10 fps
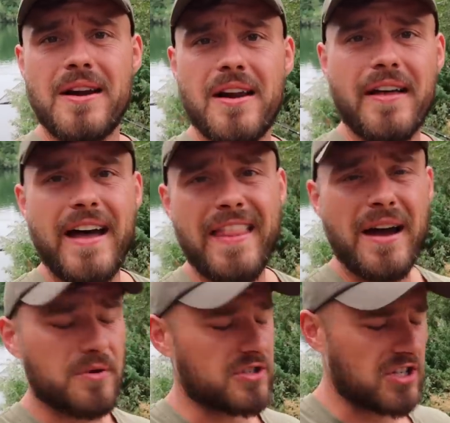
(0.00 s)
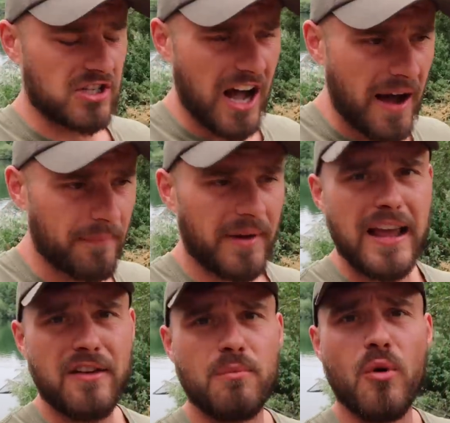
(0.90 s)
They look like that. That was just
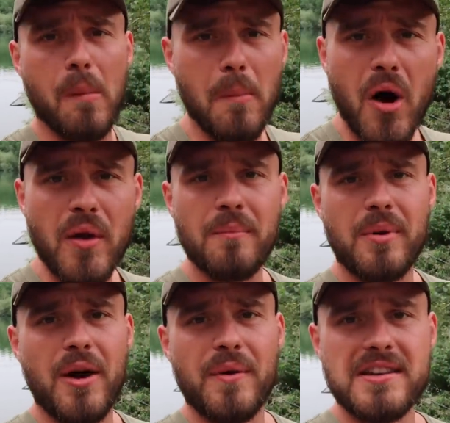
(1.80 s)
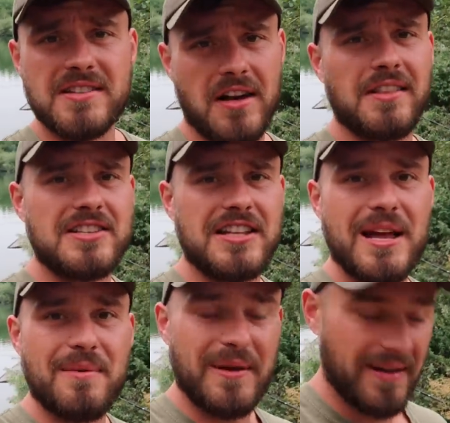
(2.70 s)
unbelievable, mind blowing, is an
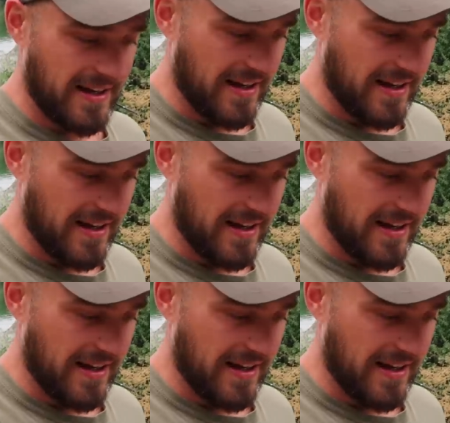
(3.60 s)
understatement.